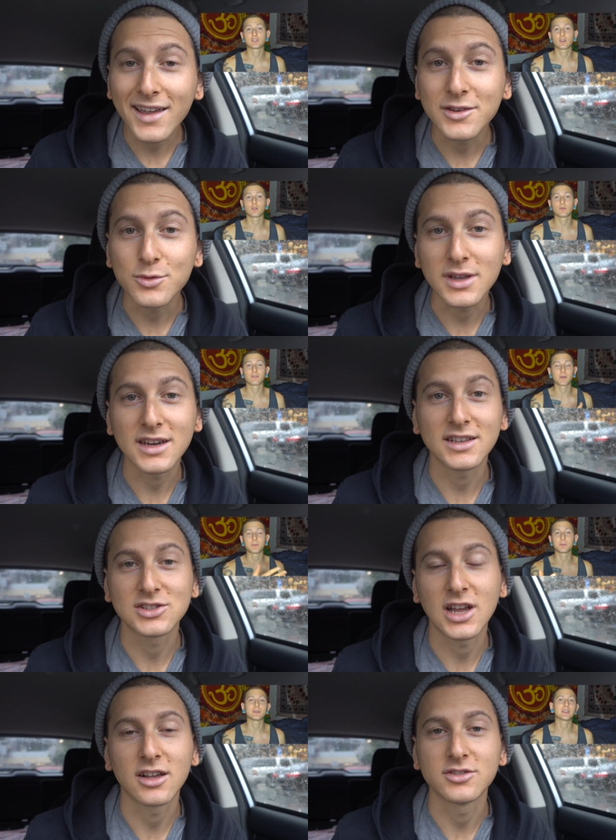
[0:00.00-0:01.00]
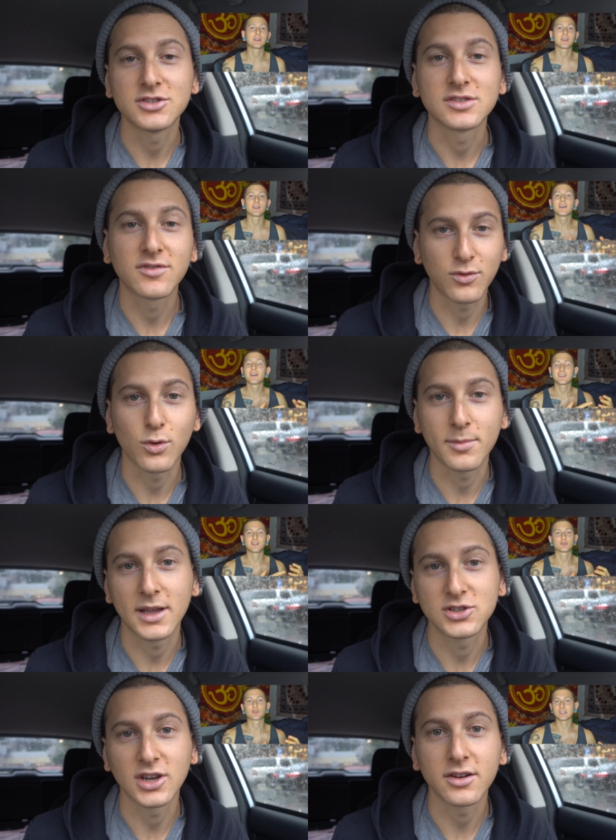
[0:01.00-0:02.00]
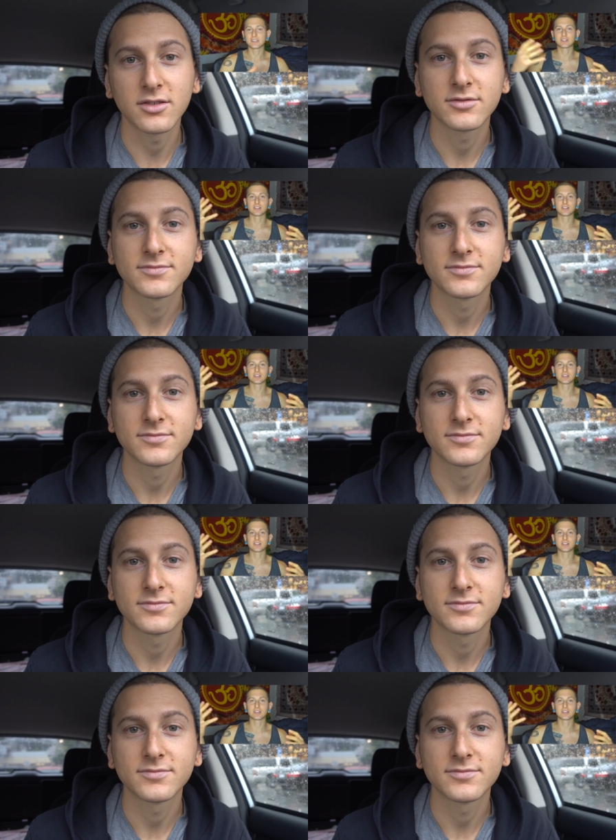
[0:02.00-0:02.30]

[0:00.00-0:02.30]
I do eating challenges for my channel.